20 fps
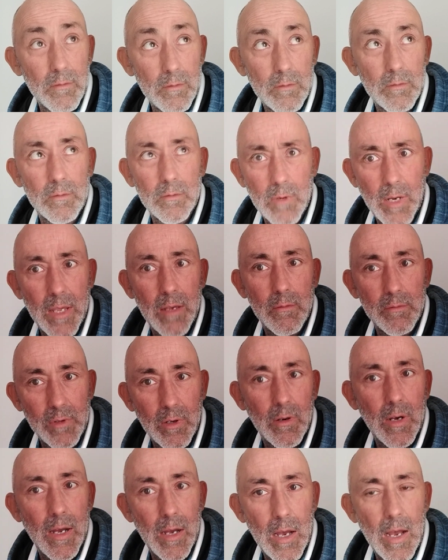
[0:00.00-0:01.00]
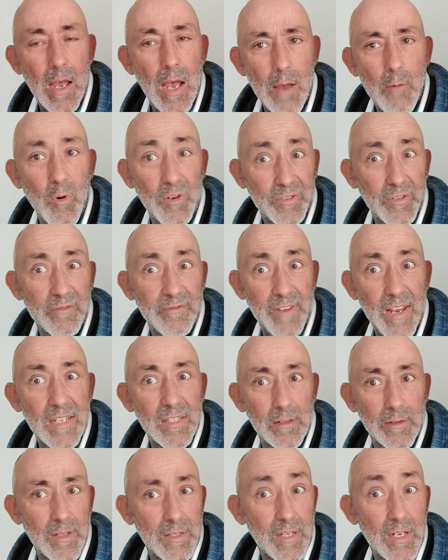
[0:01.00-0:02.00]
Ooh, okay, no, I want to
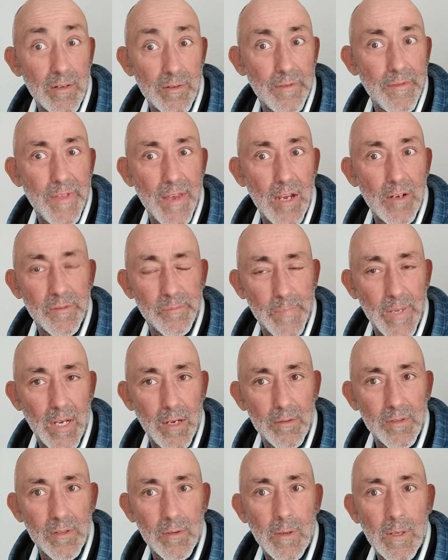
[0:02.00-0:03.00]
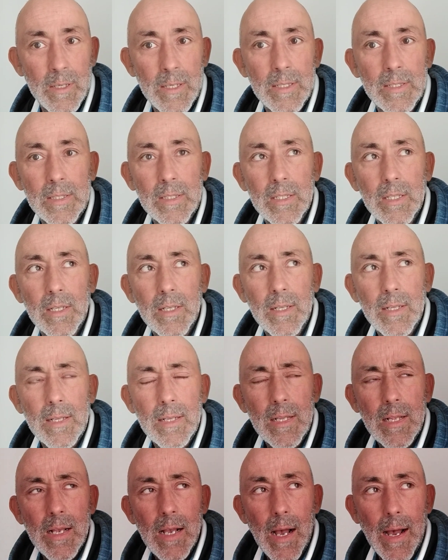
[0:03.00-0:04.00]
invest in this. Here's
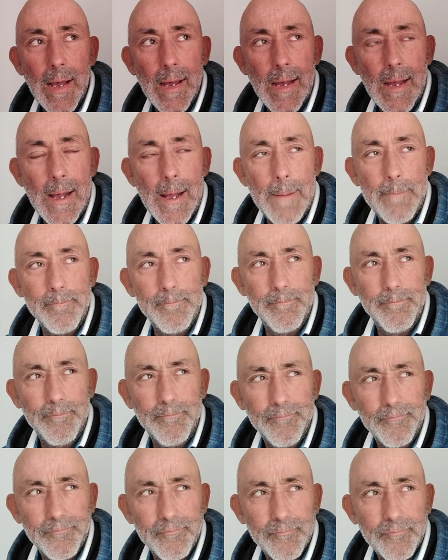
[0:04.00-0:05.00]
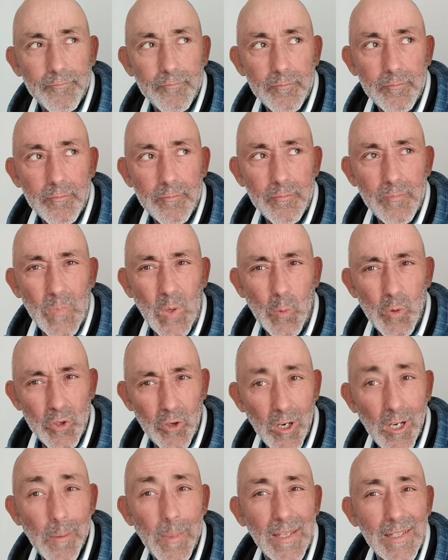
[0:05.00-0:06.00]
£1,000. We're
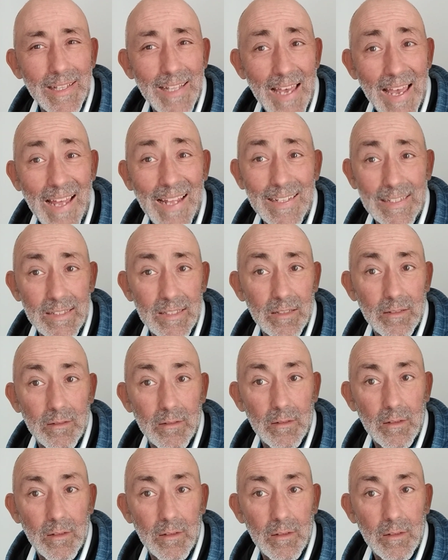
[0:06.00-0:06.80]
talking about land.